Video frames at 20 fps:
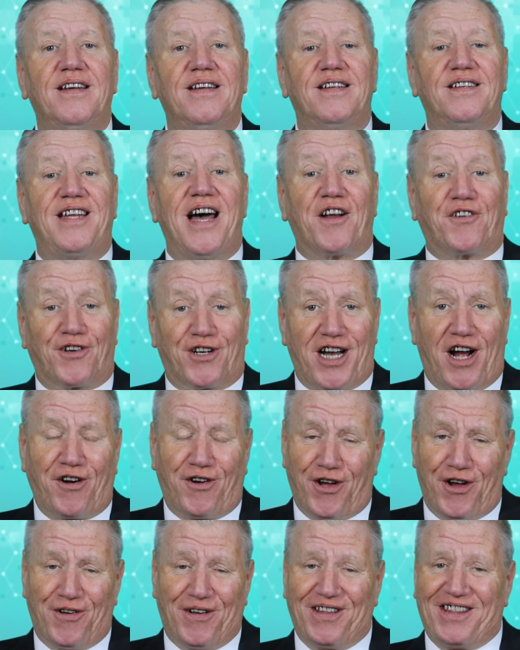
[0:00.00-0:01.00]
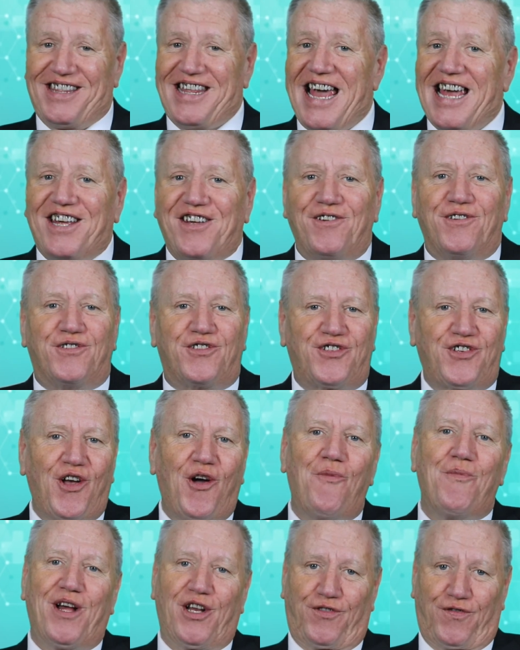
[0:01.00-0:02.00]
Dr. Cardona, thank you
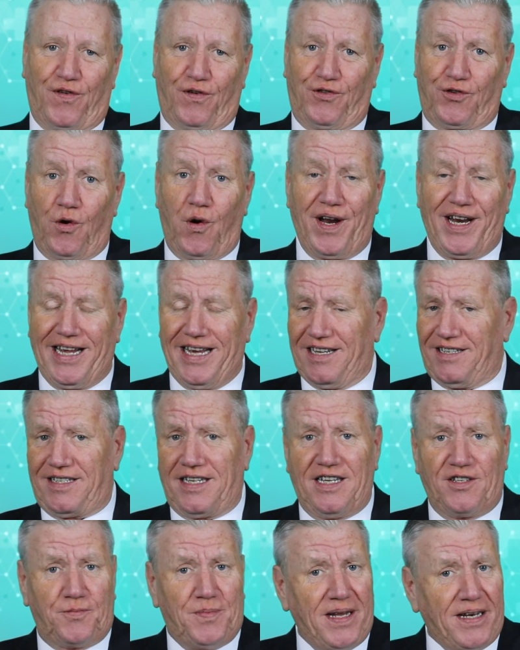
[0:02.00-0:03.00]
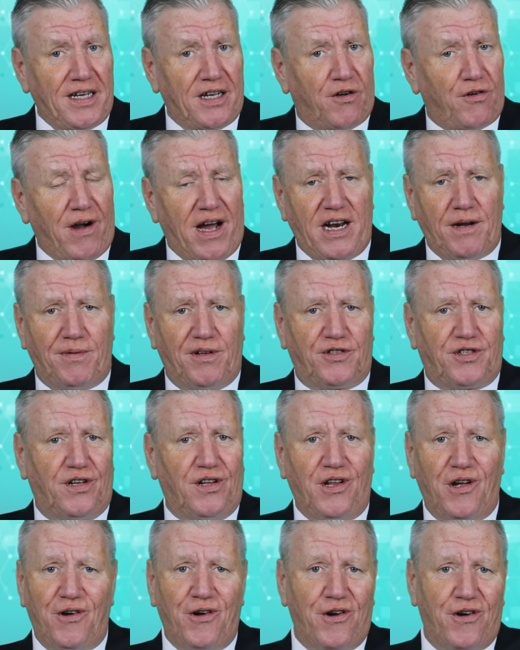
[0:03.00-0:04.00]
so much for joining us. It's been incredible to
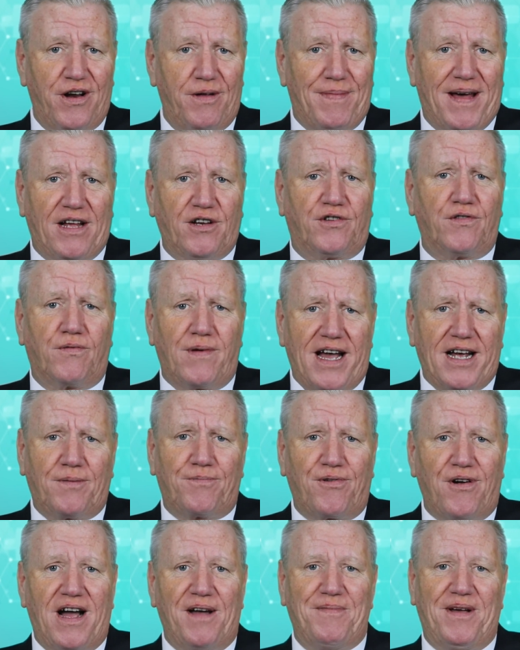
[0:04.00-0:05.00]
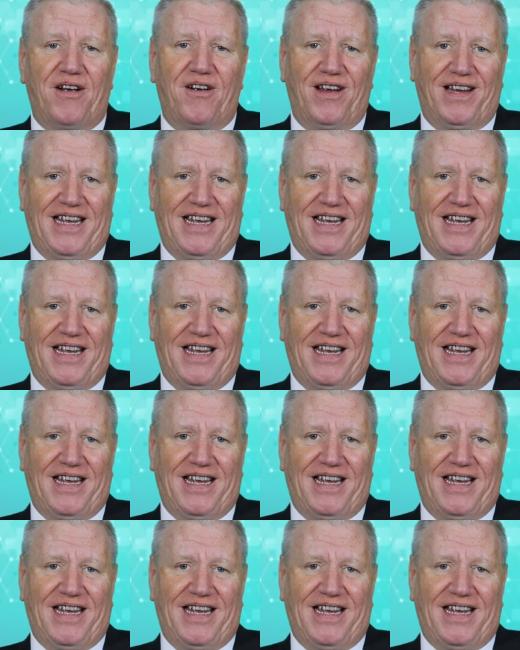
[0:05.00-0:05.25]
learn about direct primary